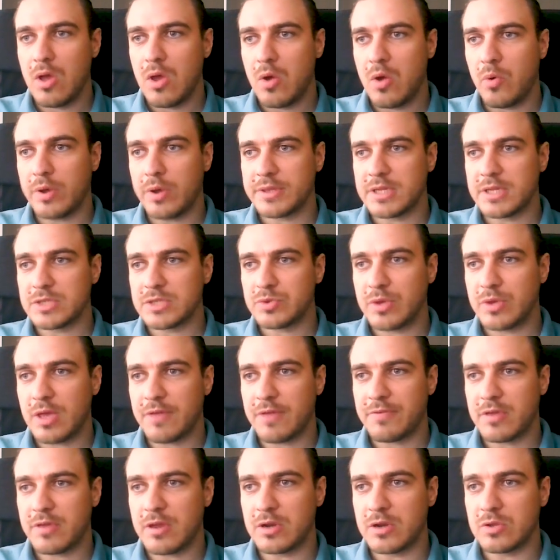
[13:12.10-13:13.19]
What else we
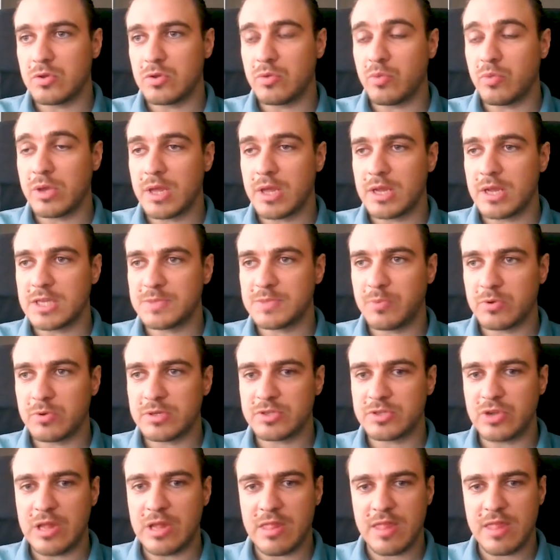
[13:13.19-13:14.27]
have here? We can export the
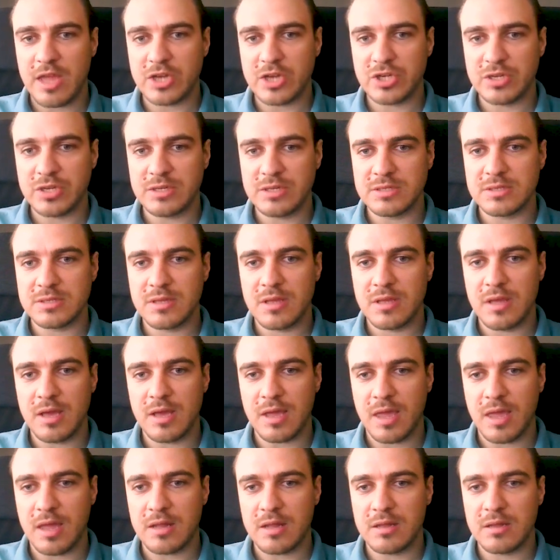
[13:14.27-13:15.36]
transactions.
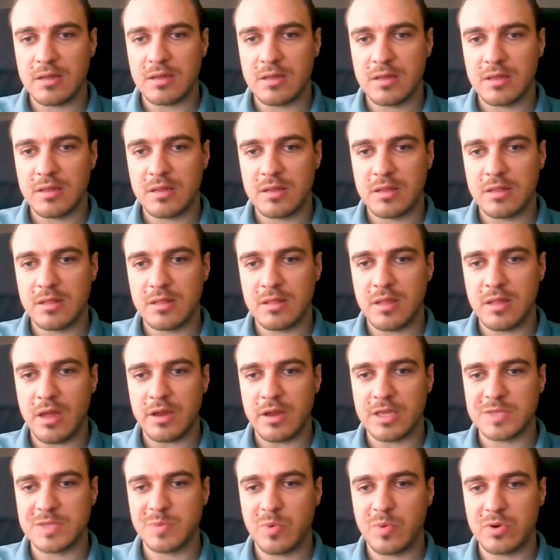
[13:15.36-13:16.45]
Again, they are
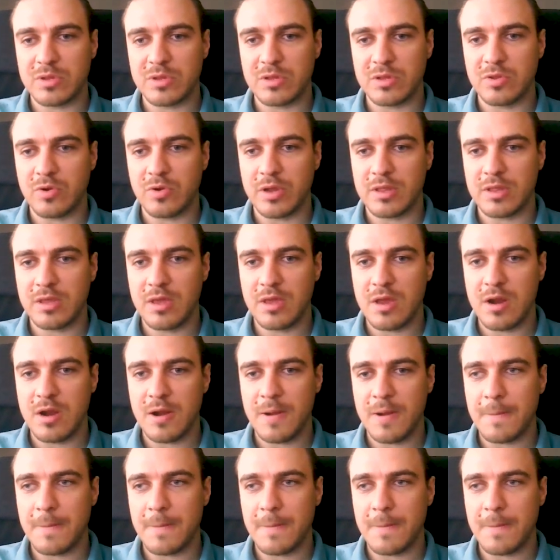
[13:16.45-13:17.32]
exported right here.